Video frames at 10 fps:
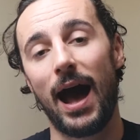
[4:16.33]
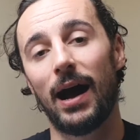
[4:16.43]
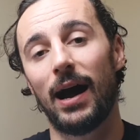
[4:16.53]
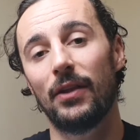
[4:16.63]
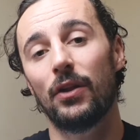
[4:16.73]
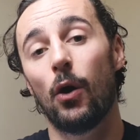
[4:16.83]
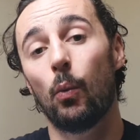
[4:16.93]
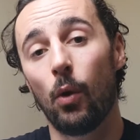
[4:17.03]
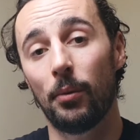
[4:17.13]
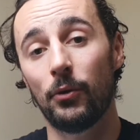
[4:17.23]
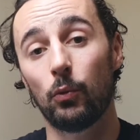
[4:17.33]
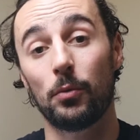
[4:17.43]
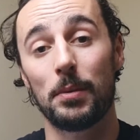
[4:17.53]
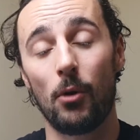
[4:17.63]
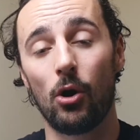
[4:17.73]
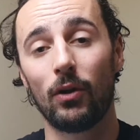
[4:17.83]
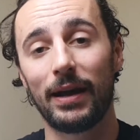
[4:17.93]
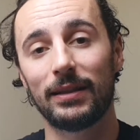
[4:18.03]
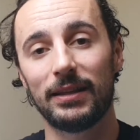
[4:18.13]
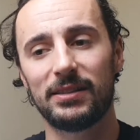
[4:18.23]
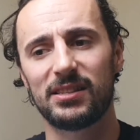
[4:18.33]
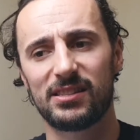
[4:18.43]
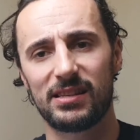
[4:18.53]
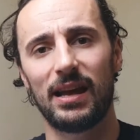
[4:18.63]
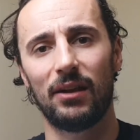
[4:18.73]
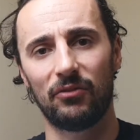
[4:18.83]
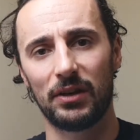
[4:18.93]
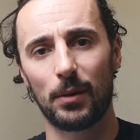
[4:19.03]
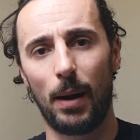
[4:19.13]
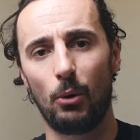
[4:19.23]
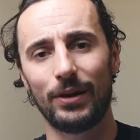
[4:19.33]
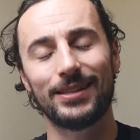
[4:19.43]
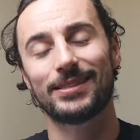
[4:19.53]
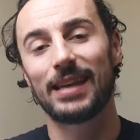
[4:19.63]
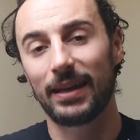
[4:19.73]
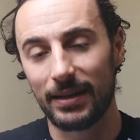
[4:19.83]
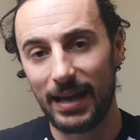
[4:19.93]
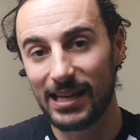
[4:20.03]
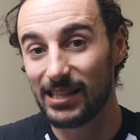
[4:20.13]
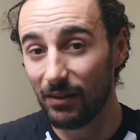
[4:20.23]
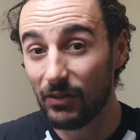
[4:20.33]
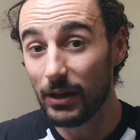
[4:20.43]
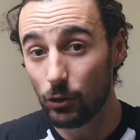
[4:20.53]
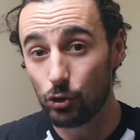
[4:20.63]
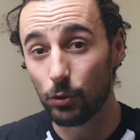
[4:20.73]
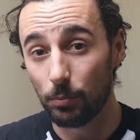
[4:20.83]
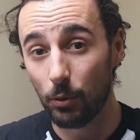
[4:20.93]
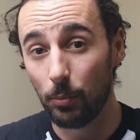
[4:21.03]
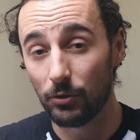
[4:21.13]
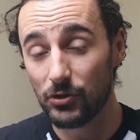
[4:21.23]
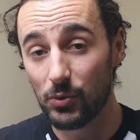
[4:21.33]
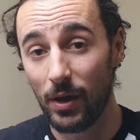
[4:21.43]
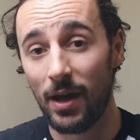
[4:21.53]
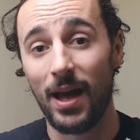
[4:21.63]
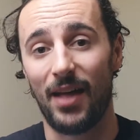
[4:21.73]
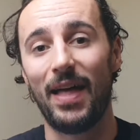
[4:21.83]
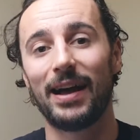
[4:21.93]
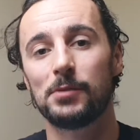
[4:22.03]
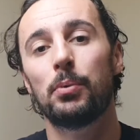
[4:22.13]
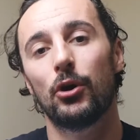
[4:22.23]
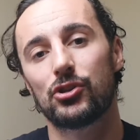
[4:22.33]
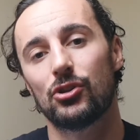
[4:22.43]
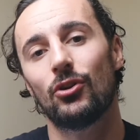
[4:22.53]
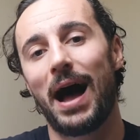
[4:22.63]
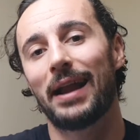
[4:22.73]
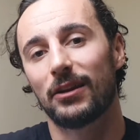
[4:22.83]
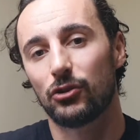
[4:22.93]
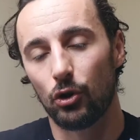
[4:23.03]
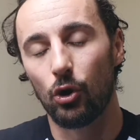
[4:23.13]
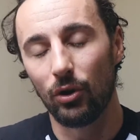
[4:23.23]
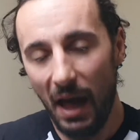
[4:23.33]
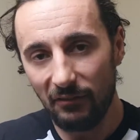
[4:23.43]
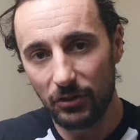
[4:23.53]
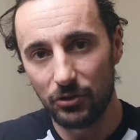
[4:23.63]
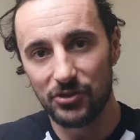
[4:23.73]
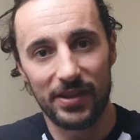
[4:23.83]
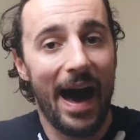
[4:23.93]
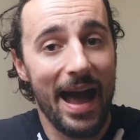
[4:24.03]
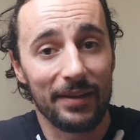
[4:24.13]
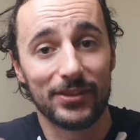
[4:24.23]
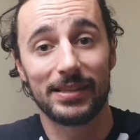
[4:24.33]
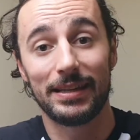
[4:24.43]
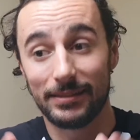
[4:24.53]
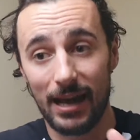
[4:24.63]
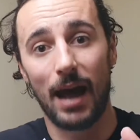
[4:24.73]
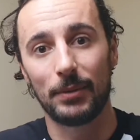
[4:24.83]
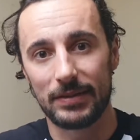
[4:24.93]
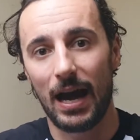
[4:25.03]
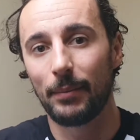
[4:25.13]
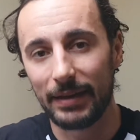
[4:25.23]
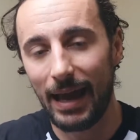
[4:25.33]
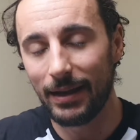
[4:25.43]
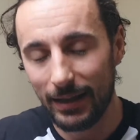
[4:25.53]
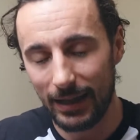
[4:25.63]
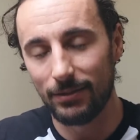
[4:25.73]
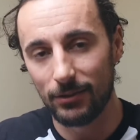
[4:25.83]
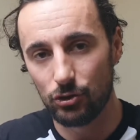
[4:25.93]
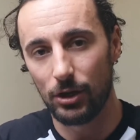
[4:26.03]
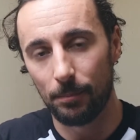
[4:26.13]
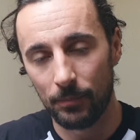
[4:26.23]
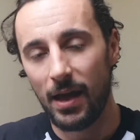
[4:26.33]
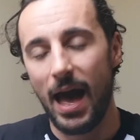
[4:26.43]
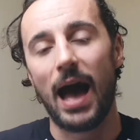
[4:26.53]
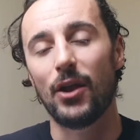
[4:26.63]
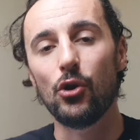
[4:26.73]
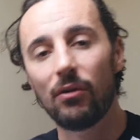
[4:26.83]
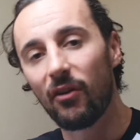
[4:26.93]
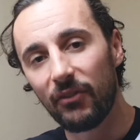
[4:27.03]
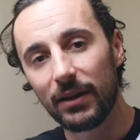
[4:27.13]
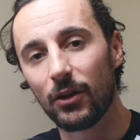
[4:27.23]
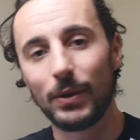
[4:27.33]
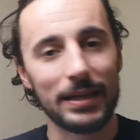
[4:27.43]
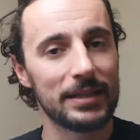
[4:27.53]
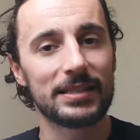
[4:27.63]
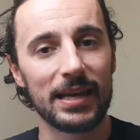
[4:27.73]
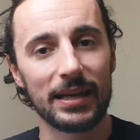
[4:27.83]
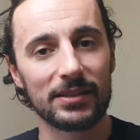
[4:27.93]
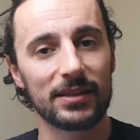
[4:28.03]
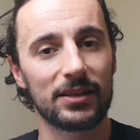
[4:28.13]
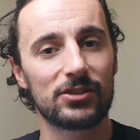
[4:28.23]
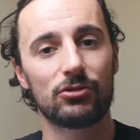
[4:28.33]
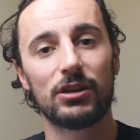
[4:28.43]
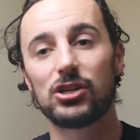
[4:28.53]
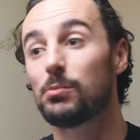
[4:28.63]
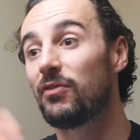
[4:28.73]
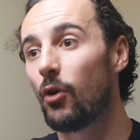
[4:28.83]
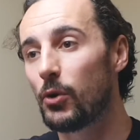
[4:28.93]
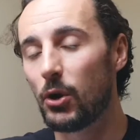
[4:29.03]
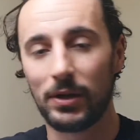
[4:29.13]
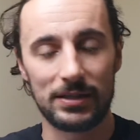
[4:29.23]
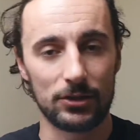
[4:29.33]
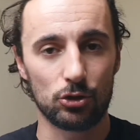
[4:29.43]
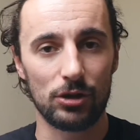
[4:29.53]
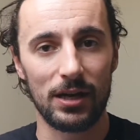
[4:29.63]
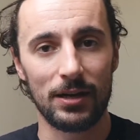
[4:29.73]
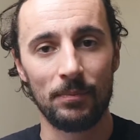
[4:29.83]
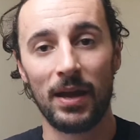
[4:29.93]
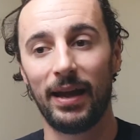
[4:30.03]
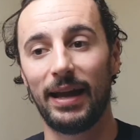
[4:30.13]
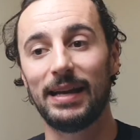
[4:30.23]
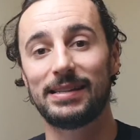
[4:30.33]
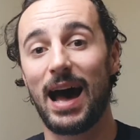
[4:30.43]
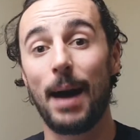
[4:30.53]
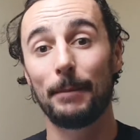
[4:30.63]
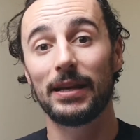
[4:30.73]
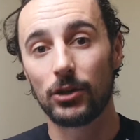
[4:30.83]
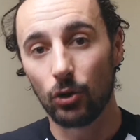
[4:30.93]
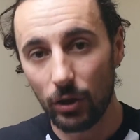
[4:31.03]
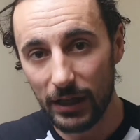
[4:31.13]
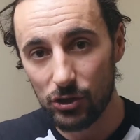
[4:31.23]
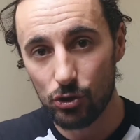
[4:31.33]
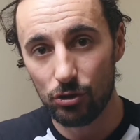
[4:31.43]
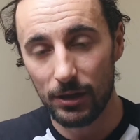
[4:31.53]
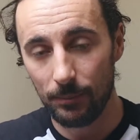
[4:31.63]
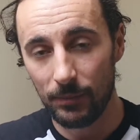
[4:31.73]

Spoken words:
And a woman would be more likely to sit and think about it and second guess if they could jump up onto it. And that is personal anecdotal evidence that I have seen time and time again in the gym. Another thing that we need to take into consideration before we go into the training is our medical history.